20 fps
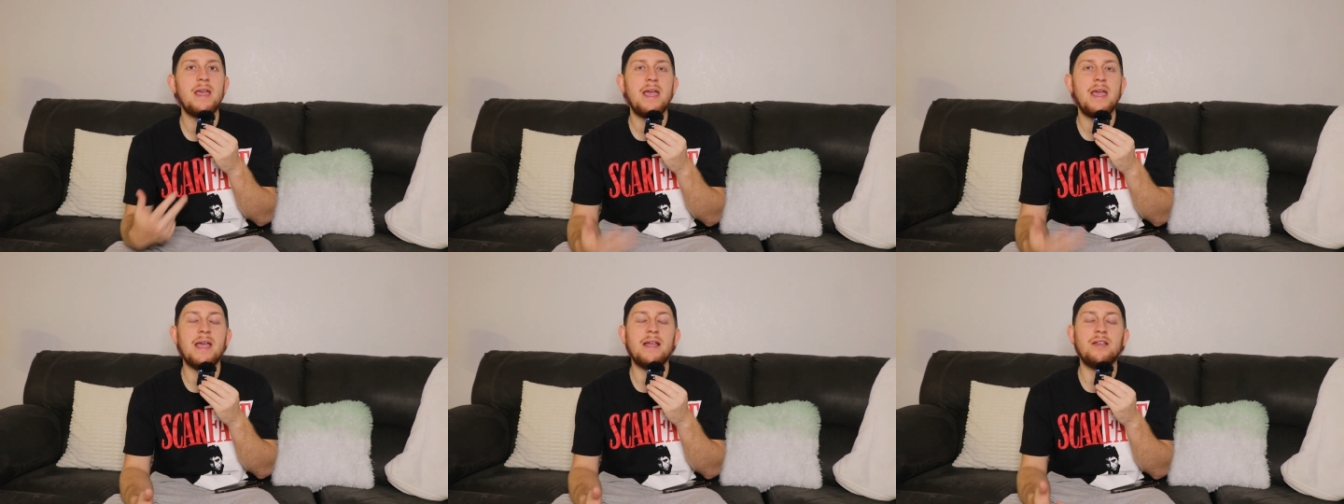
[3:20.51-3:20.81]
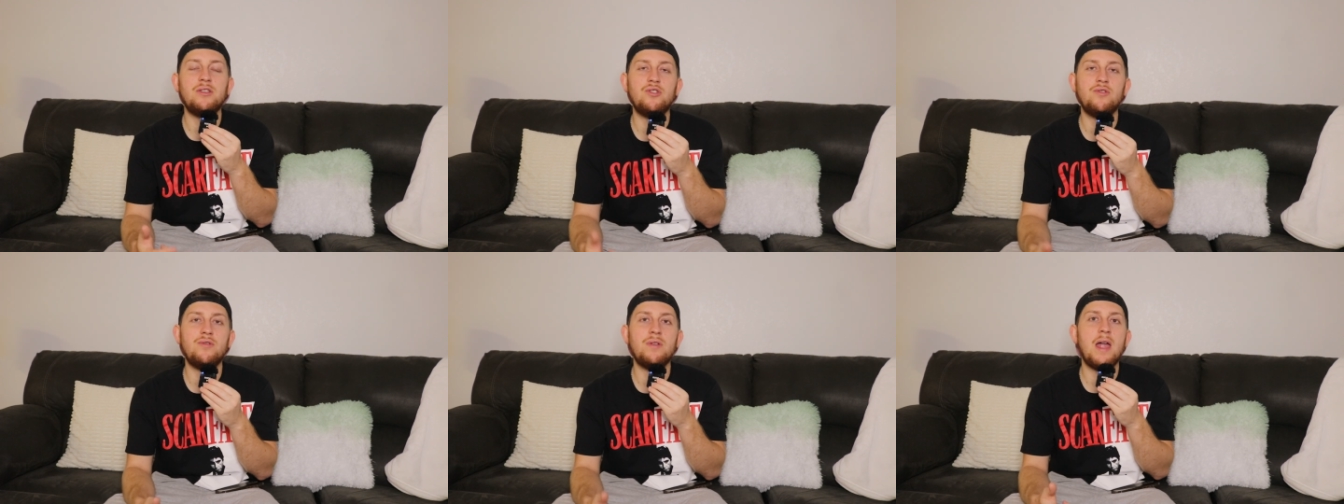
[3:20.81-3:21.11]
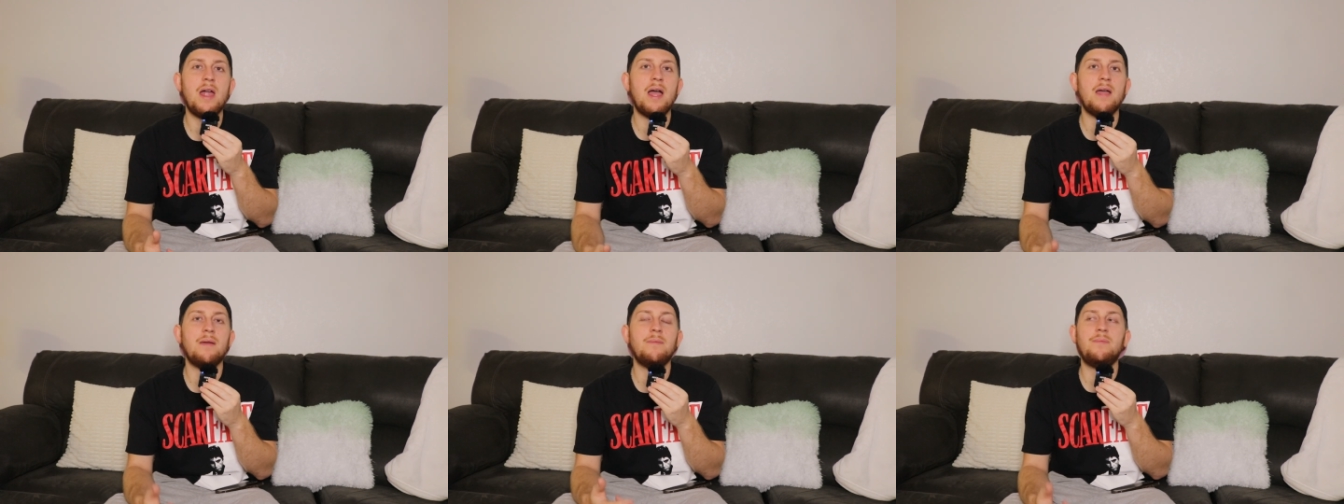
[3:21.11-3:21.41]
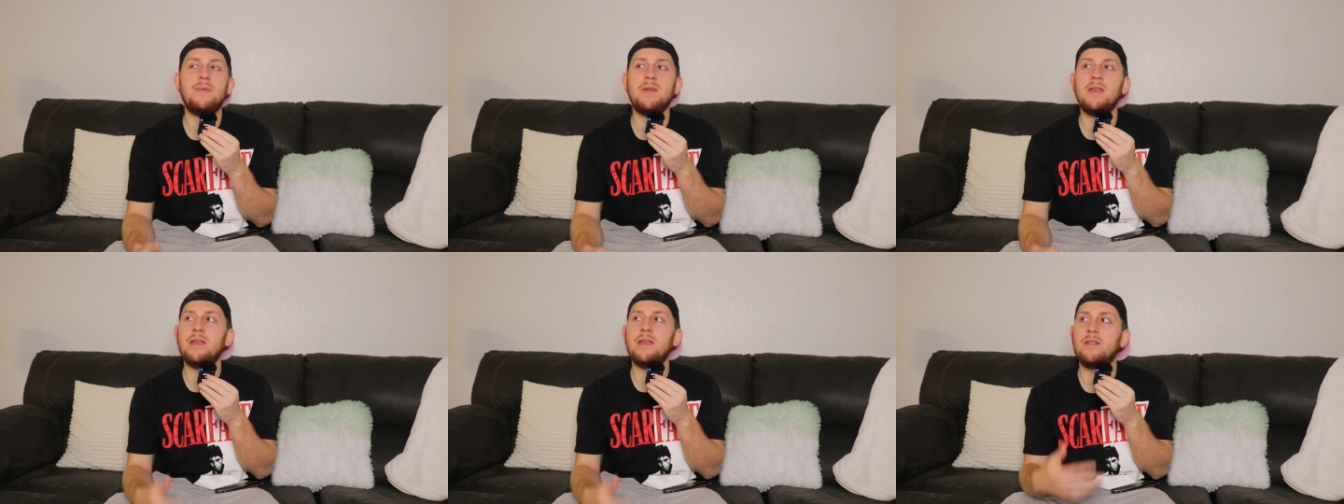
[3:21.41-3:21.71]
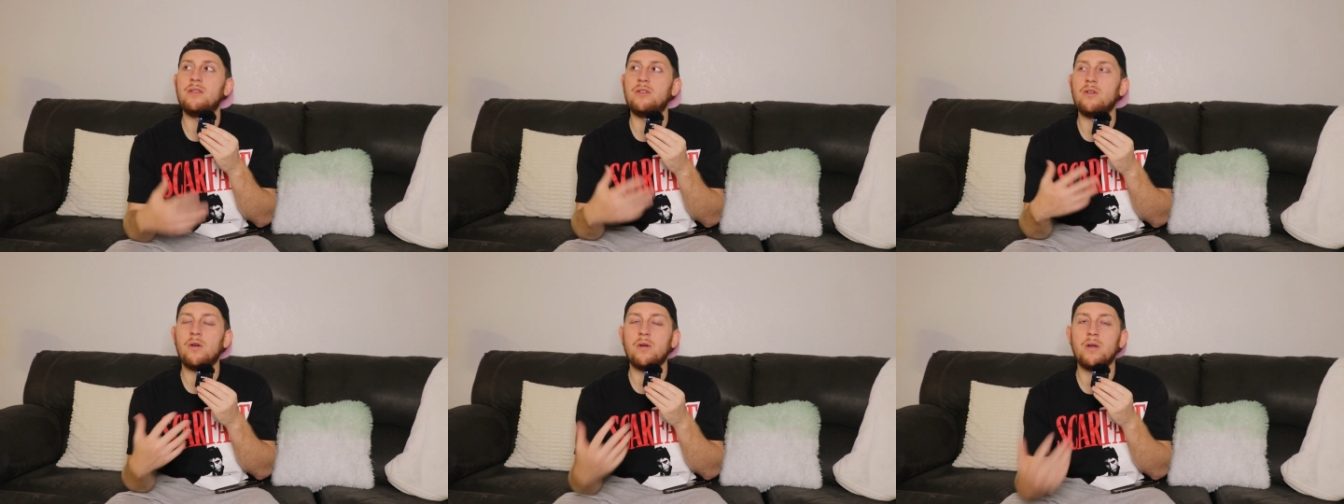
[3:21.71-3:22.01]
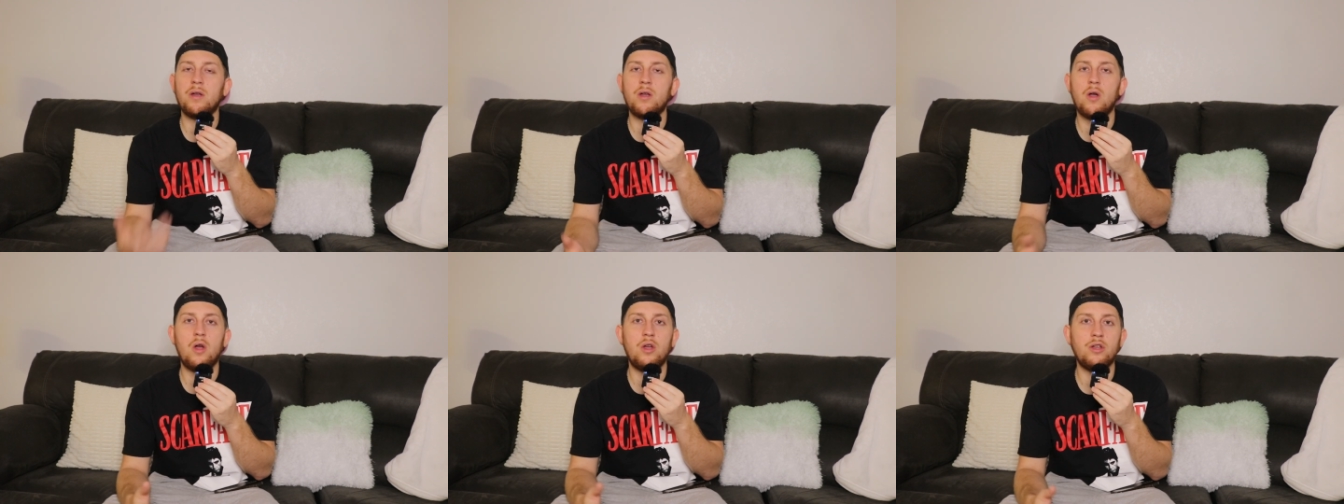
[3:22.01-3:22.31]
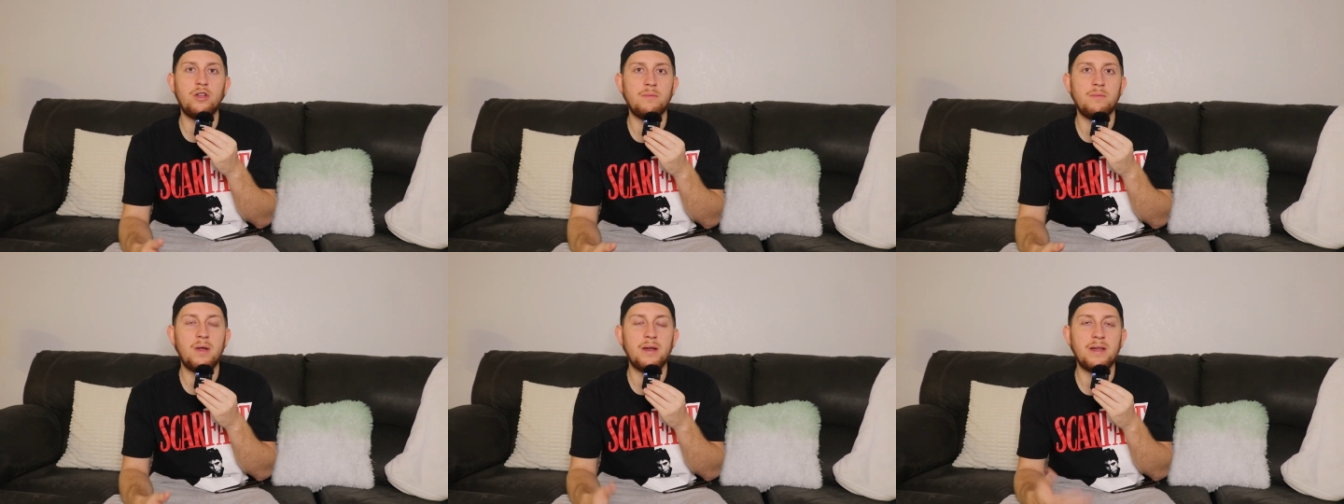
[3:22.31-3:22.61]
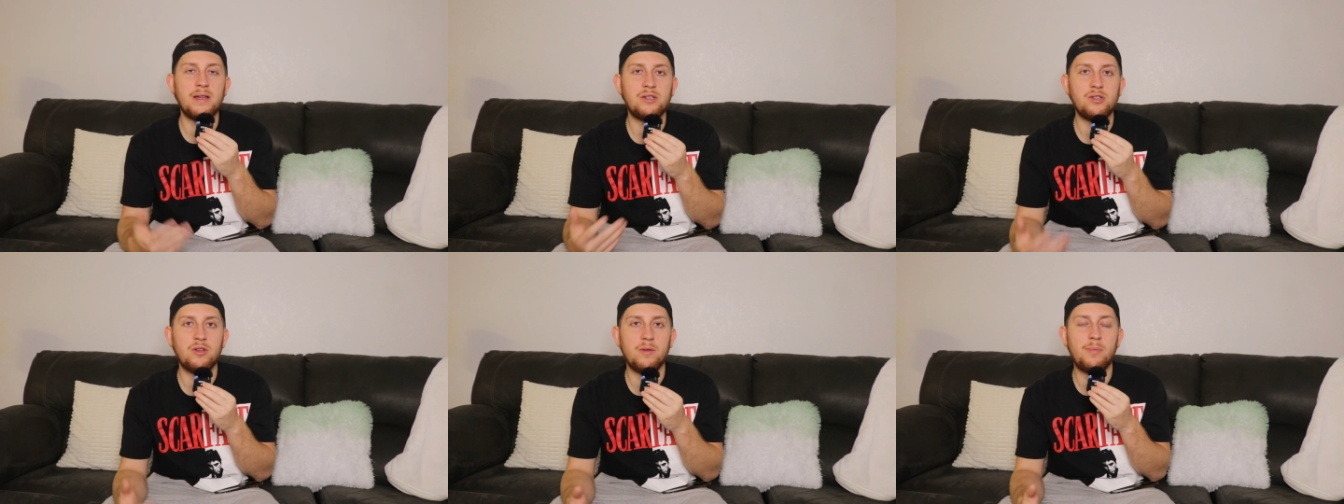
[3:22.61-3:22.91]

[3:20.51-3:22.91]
and do not be throwing all your money into